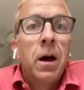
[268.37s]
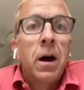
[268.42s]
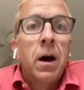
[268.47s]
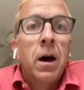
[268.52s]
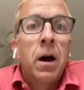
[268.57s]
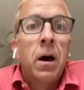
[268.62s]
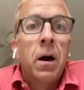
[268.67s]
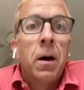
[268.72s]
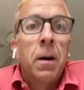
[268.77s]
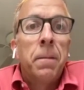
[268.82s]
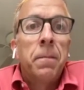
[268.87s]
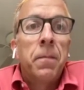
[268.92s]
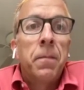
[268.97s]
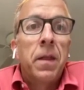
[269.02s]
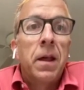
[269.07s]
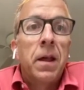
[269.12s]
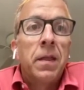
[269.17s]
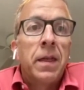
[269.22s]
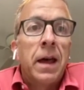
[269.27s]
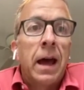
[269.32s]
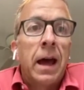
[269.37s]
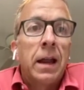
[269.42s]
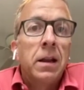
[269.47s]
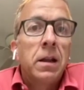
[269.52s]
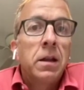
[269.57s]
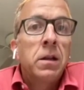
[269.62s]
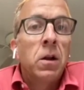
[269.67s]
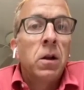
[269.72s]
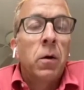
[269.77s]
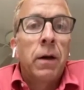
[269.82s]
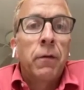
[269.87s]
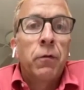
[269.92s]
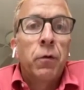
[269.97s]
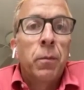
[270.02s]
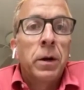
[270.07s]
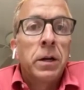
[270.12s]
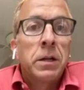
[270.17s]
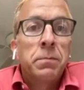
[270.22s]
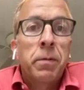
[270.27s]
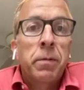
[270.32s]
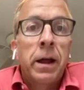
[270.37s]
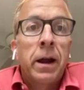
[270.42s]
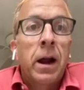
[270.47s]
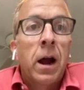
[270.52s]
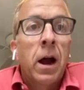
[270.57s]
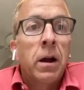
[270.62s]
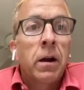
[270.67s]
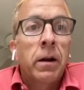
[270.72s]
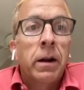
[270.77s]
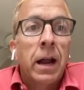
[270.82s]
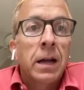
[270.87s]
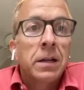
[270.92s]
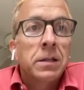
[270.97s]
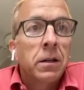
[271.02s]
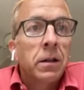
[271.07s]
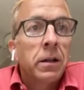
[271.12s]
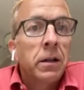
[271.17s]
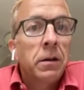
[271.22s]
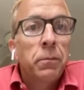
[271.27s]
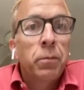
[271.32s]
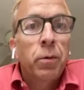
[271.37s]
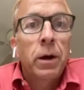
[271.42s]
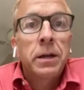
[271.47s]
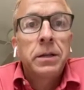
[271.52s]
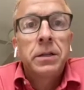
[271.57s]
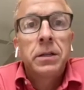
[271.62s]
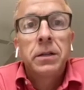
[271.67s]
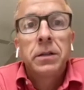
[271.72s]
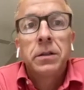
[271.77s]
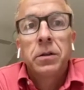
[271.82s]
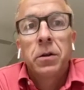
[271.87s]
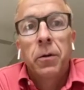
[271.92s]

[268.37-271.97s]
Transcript: that, everybody's paying higher gasoline prices,